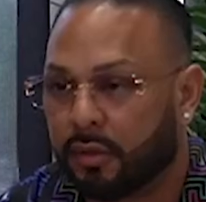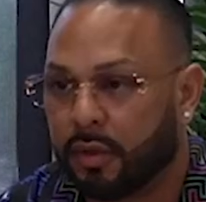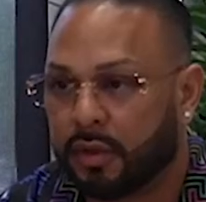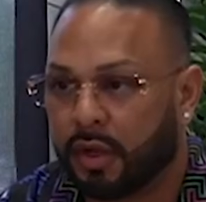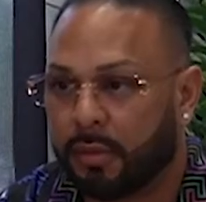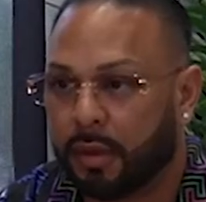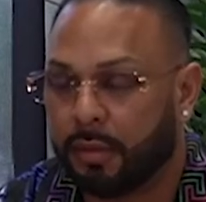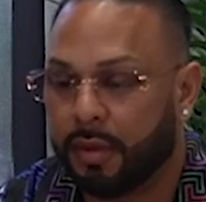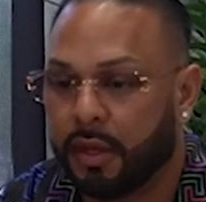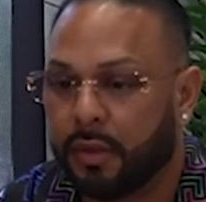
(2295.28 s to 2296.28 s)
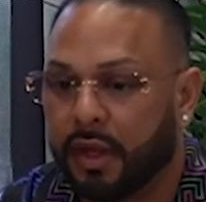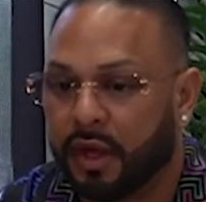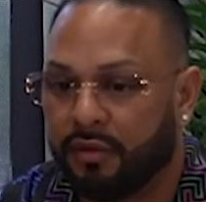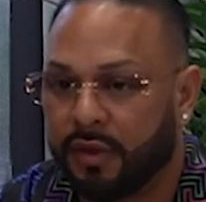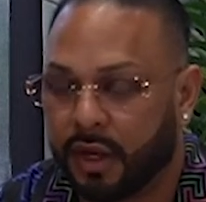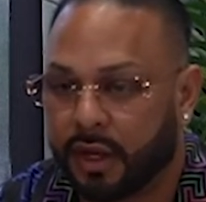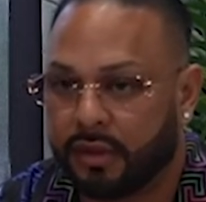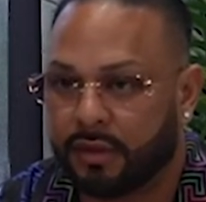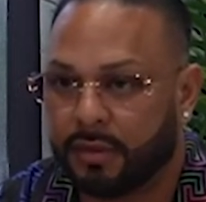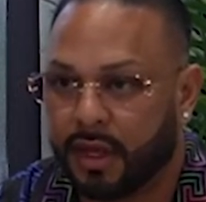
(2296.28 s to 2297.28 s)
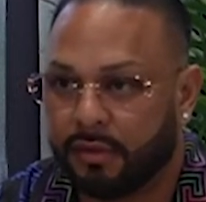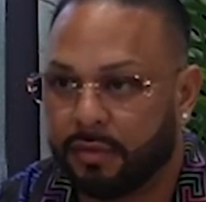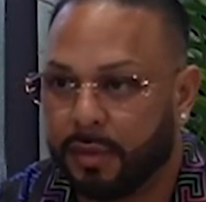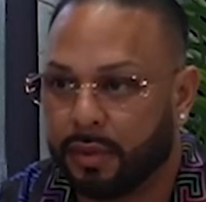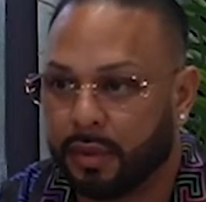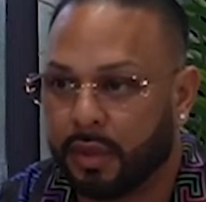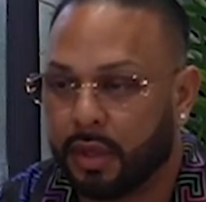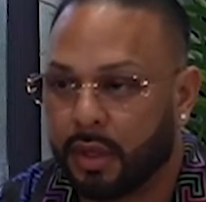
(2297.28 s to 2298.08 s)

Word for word: like we were talking about with peak week, I feel like sometimes people,